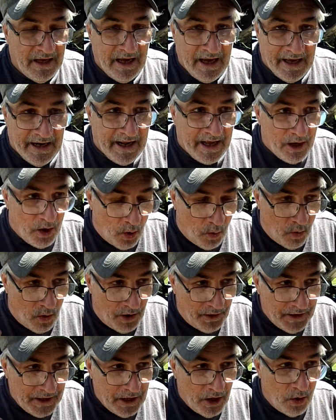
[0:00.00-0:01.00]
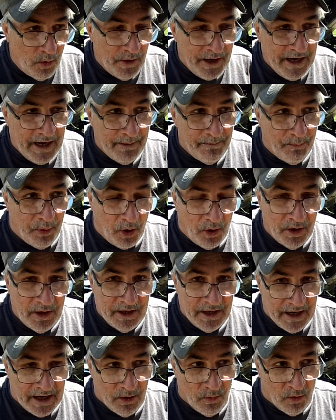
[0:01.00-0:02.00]
And I go on the OEM part
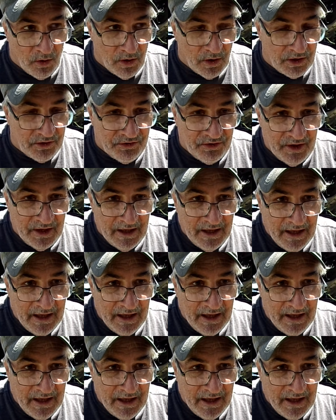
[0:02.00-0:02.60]
networks,